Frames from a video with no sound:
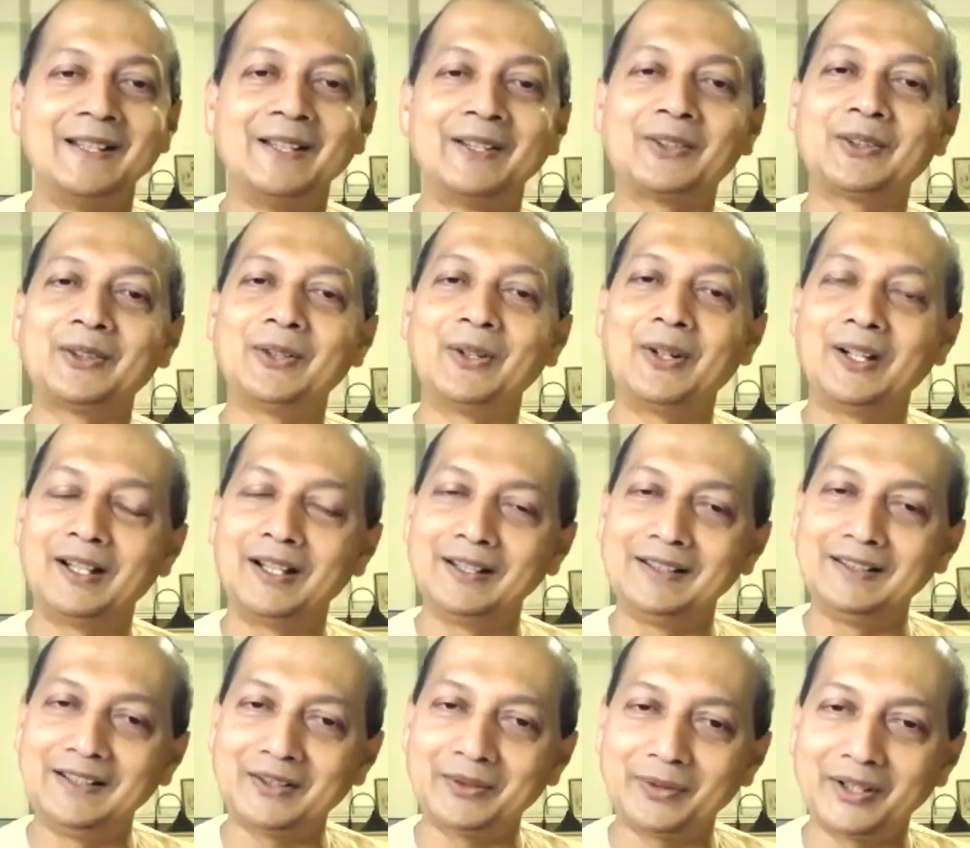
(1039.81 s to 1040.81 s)
So
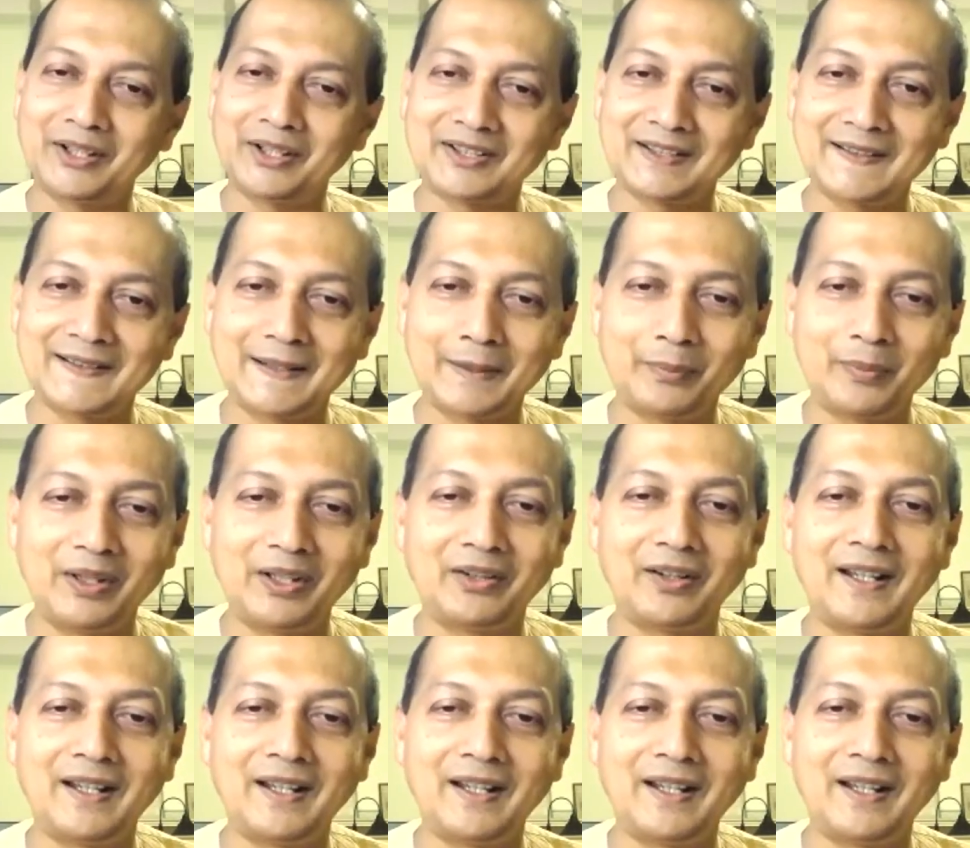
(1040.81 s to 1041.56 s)
all these questions have been